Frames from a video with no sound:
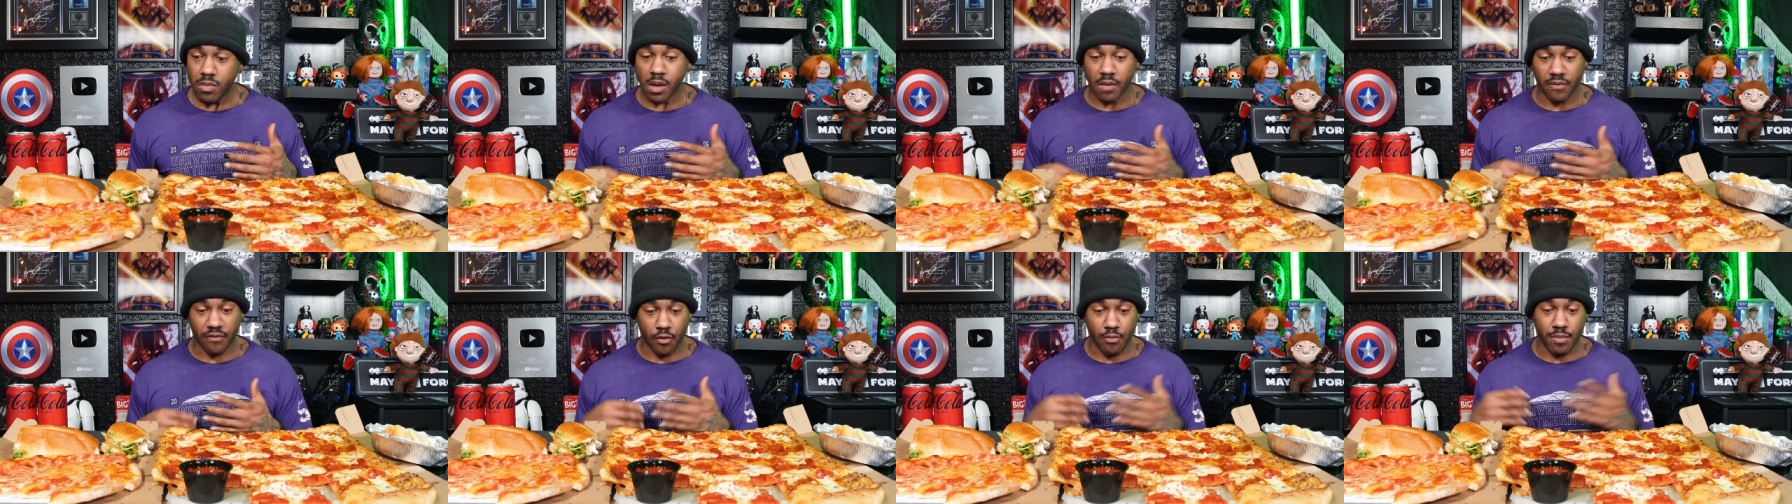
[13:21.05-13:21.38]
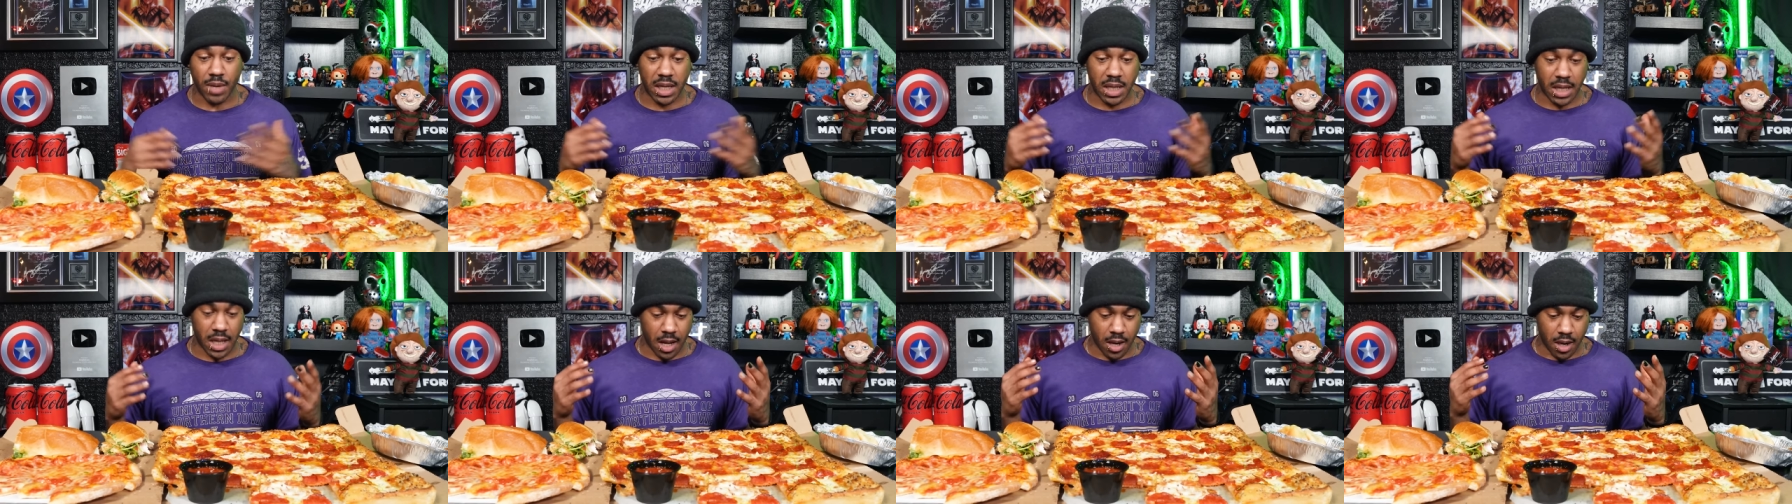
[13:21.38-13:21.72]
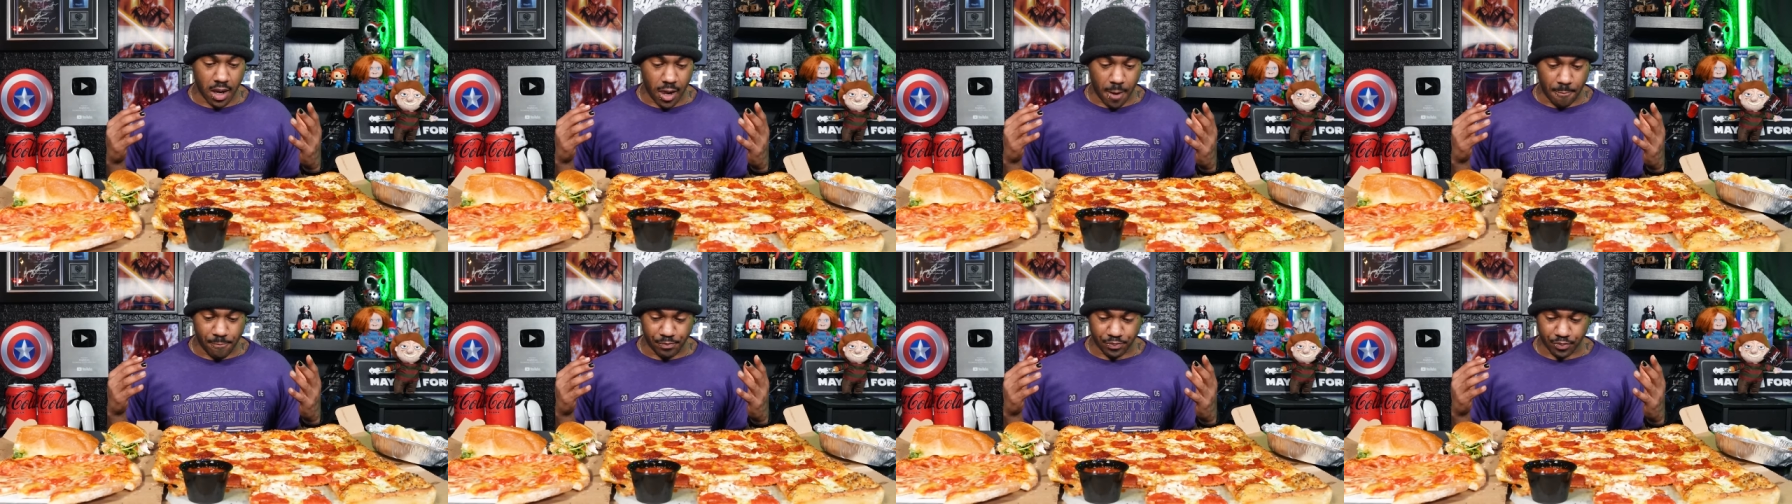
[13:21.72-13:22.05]
For me,
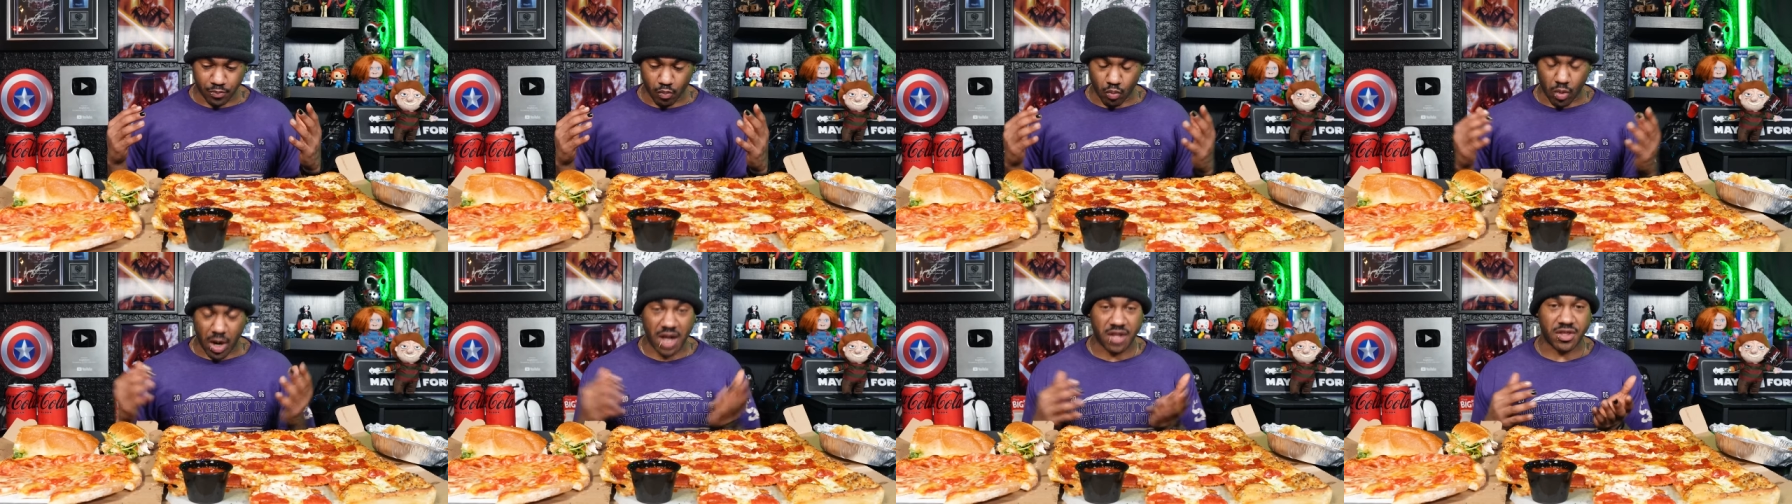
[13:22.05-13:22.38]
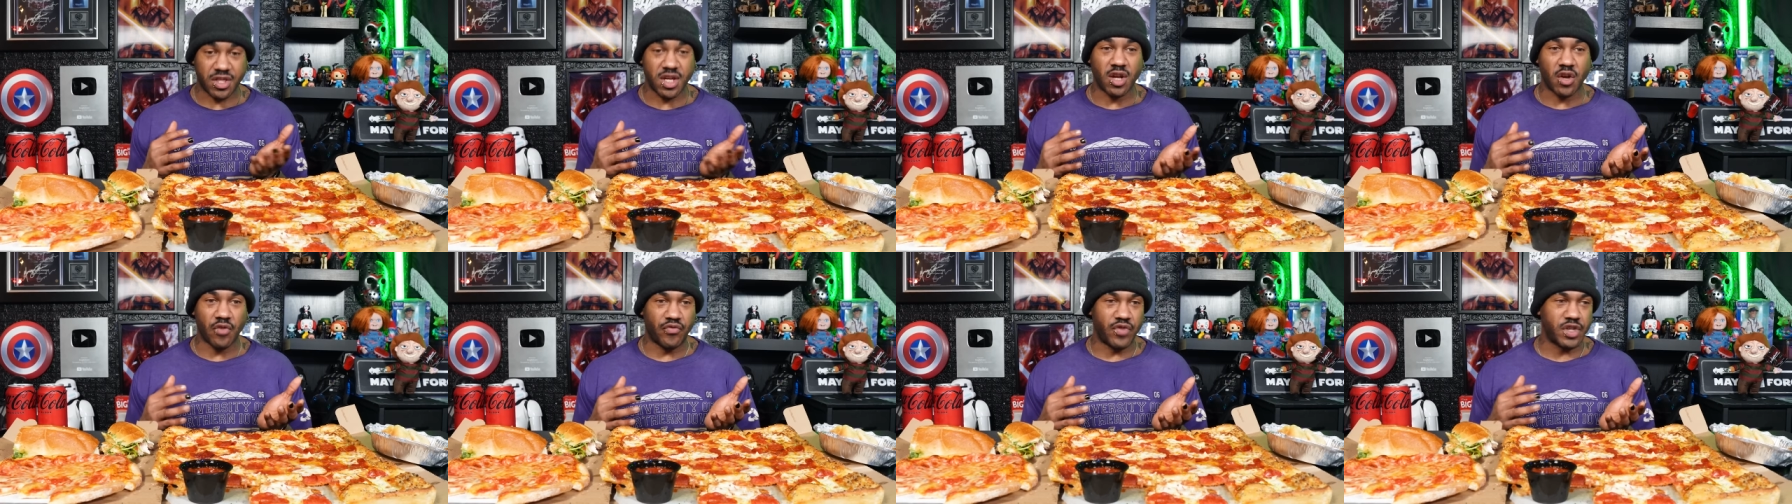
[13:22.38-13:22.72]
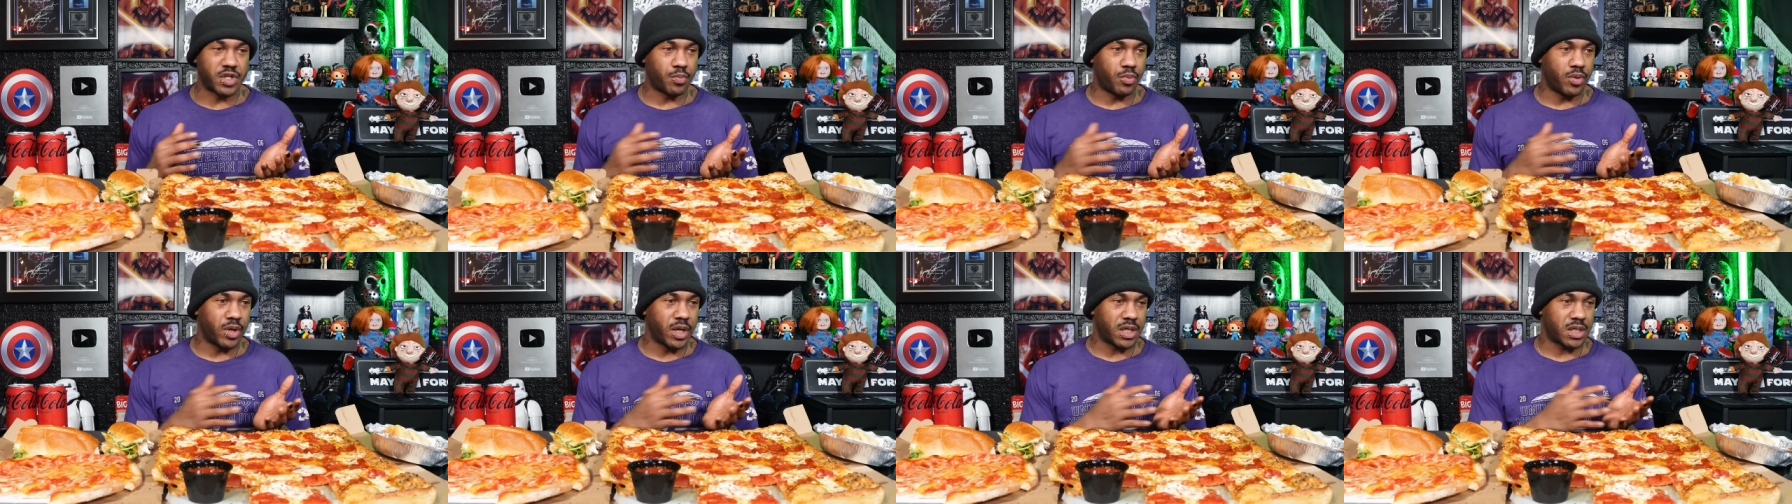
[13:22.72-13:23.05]
when I think of this
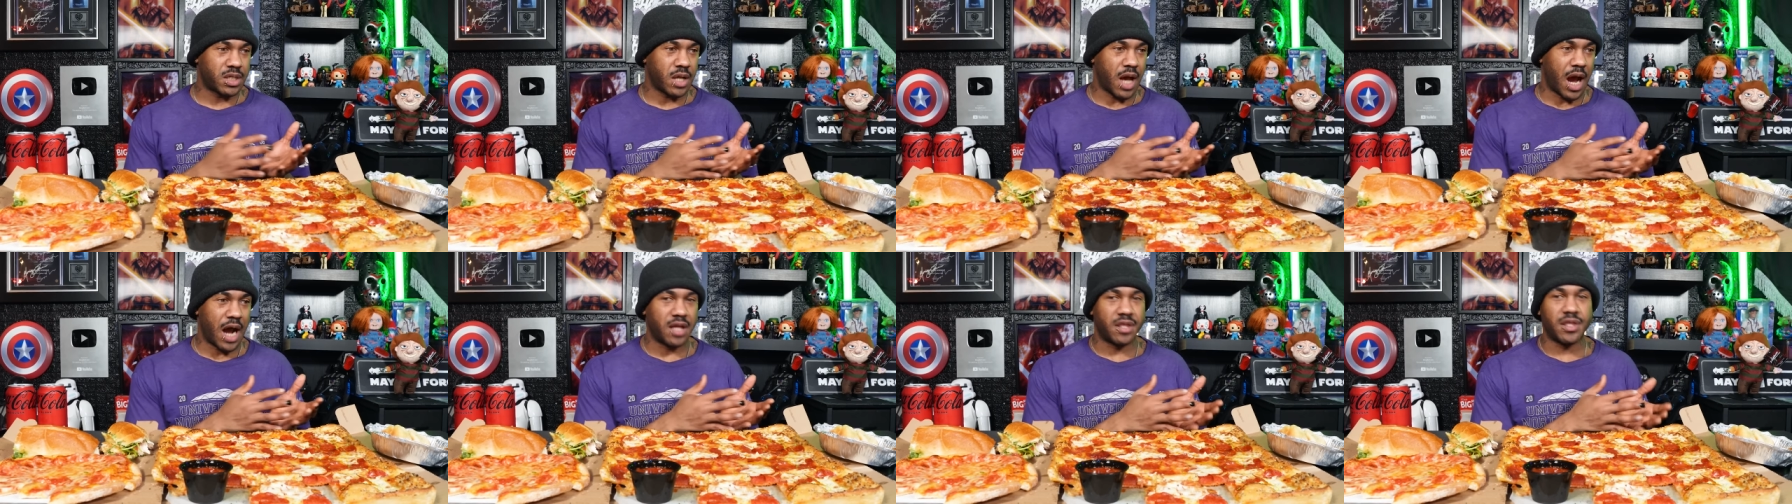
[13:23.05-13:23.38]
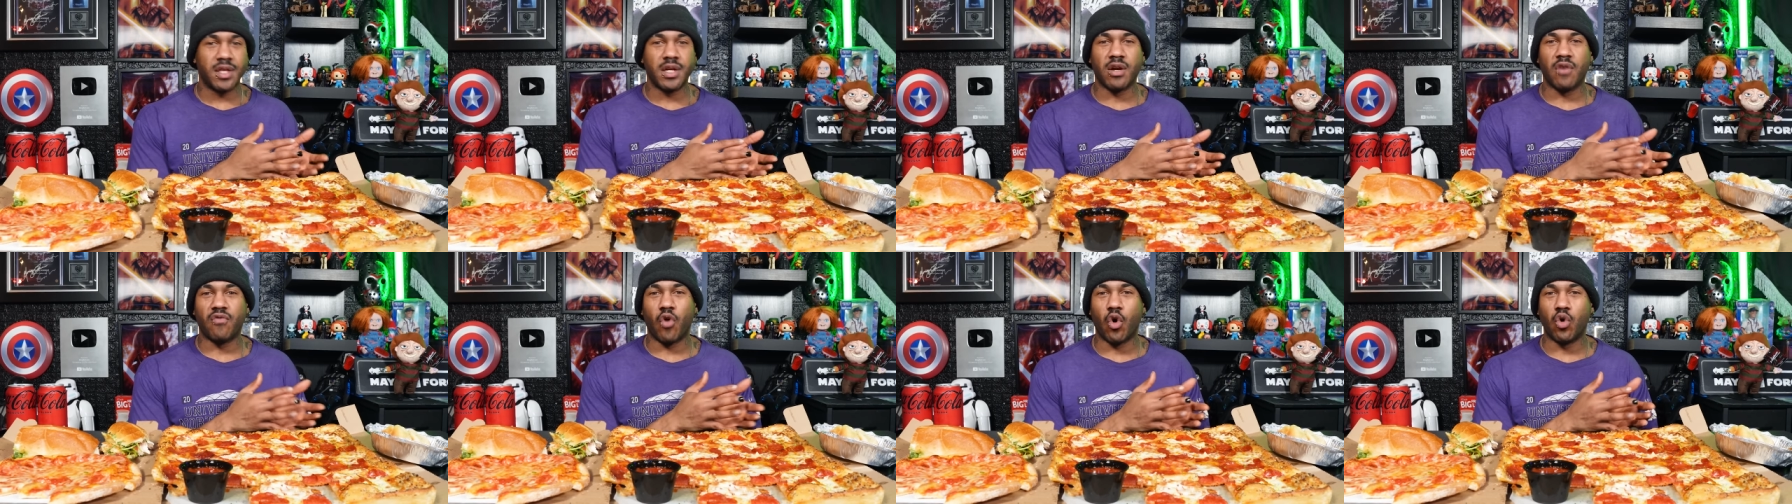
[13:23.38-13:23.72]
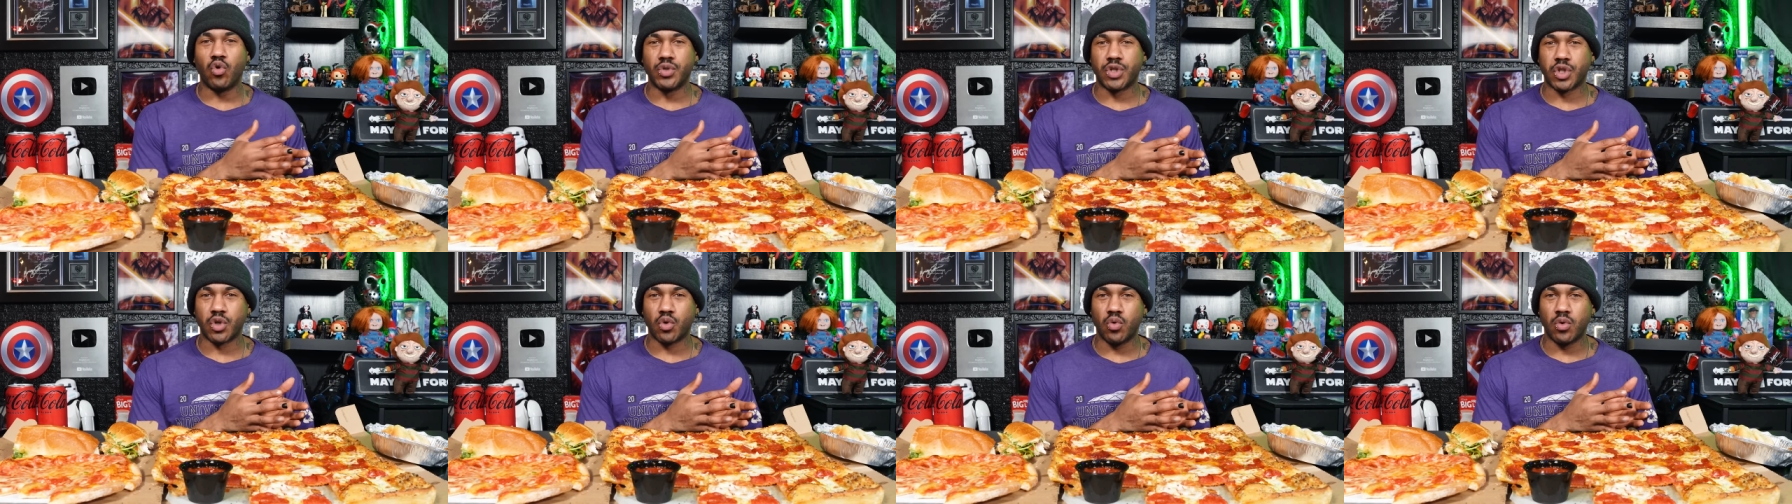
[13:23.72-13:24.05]
place, I think of
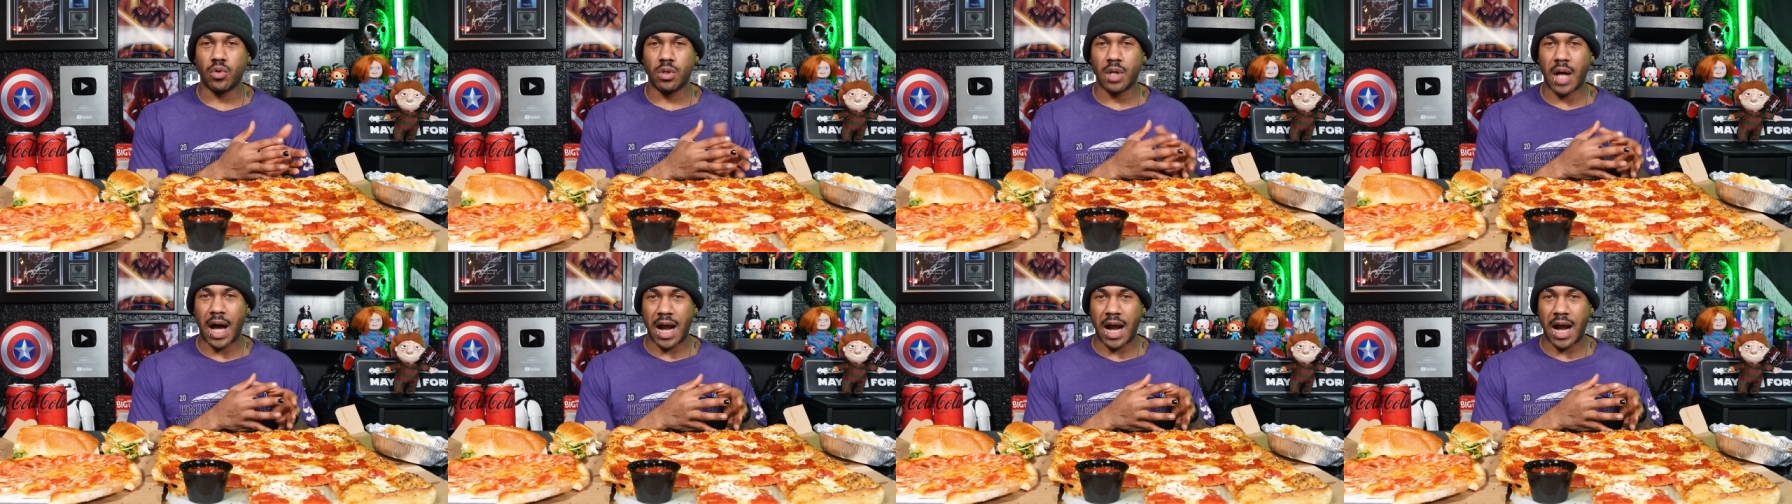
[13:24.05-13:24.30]
old school.